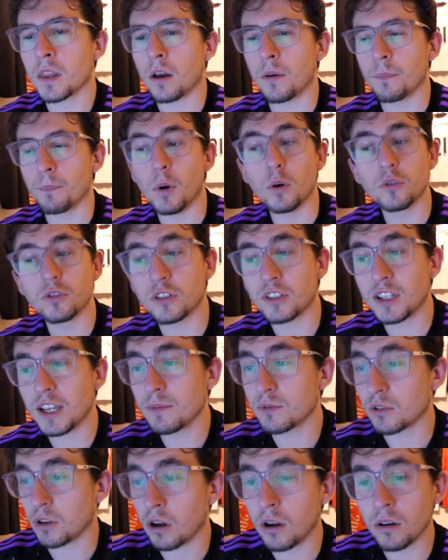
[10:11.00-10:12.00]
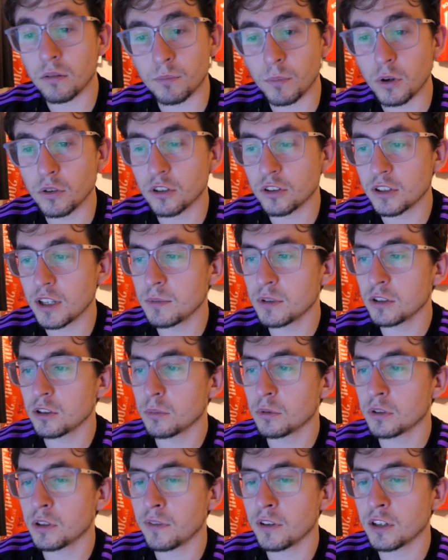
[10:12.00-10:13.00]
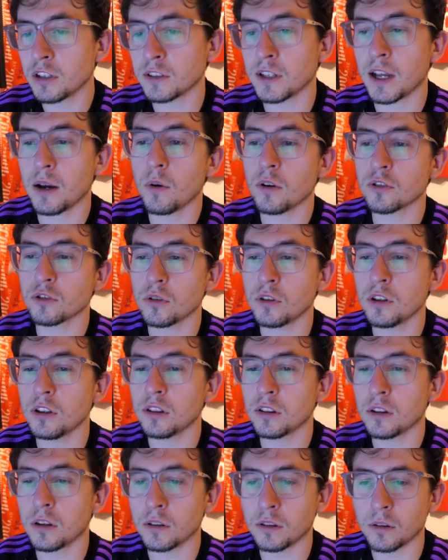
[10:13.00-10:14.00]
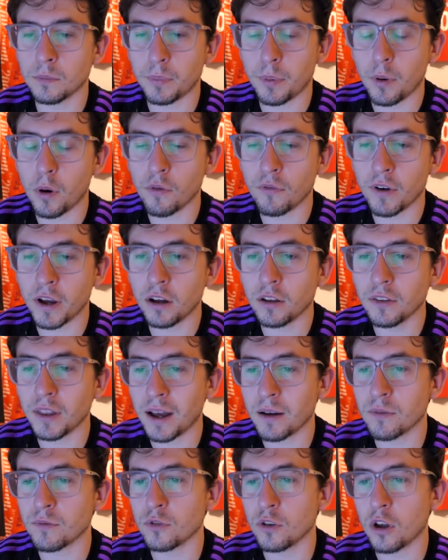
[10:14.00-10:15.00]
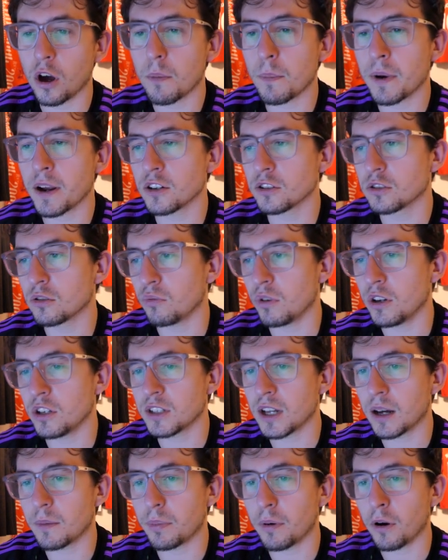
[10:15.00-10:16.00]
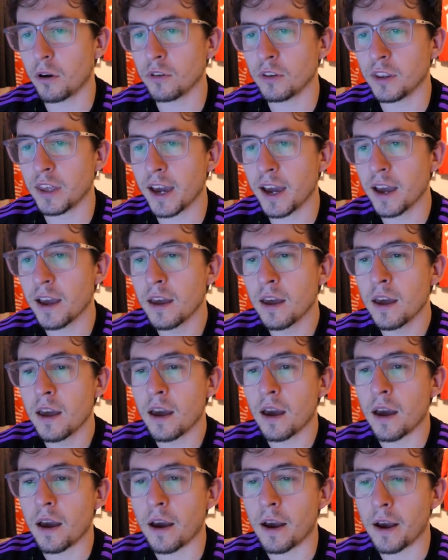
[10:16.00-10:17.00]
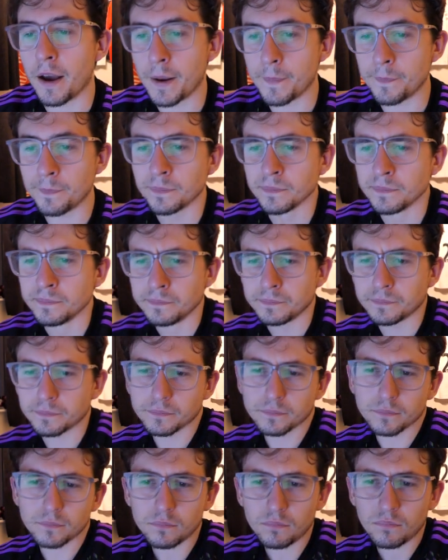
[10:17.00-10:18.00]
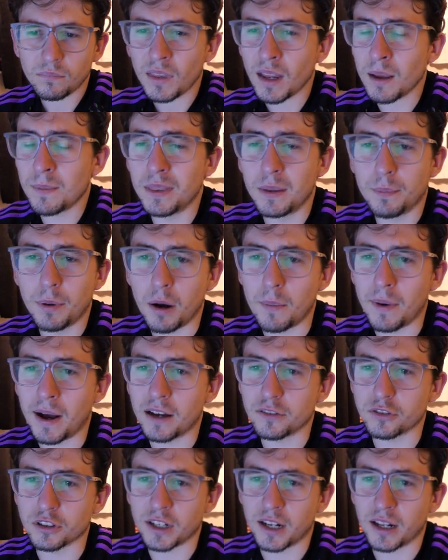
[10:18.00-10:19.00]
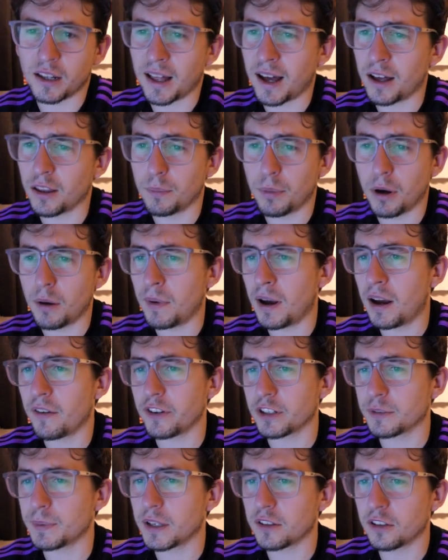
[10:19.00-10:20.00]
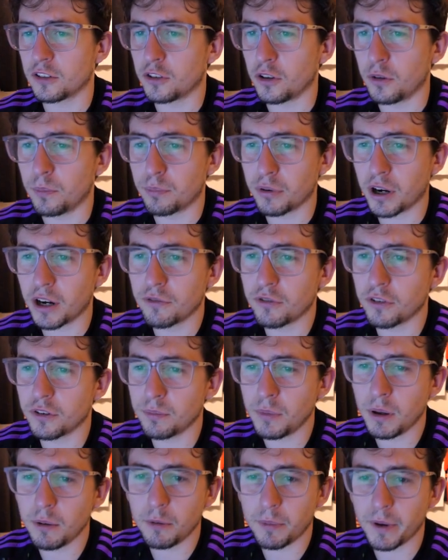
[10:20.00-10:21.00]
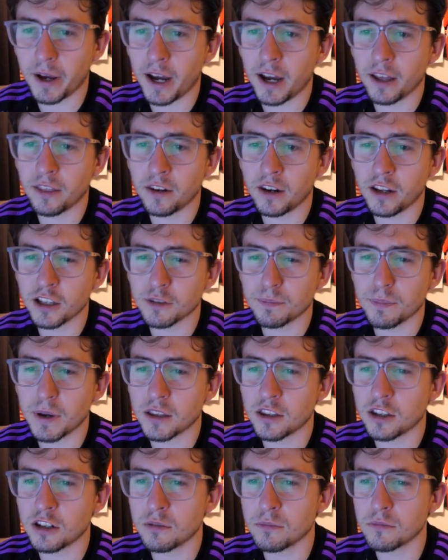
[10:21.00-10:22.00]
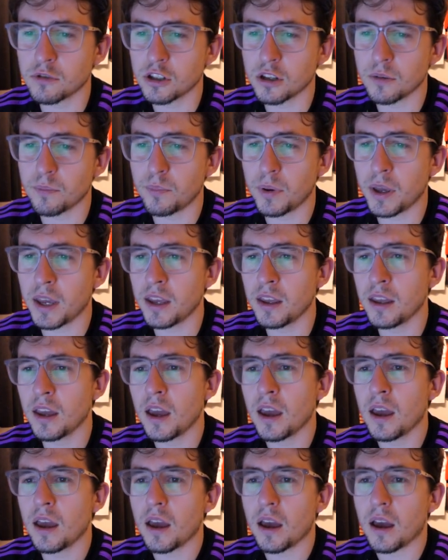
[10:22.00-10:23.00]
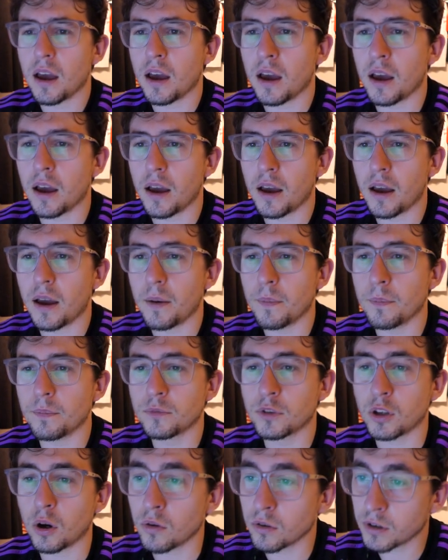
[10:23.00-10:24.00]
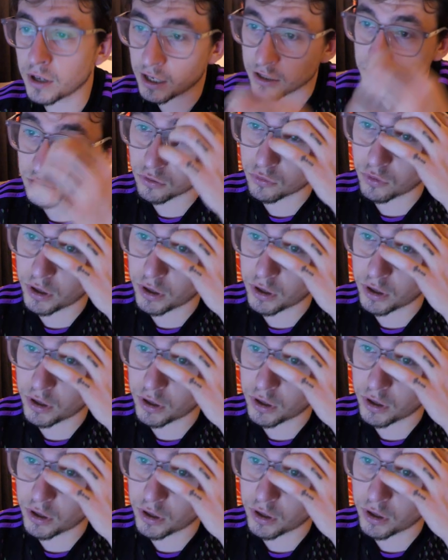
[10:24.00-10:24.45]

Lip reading: most of the teams in double digits now. It's only Port Vale that have not managed to reach that point yet. In the bottom half, looking at how the bottom half you expected to. Bradford maybe a bit higher than I expected them to be. Doncaster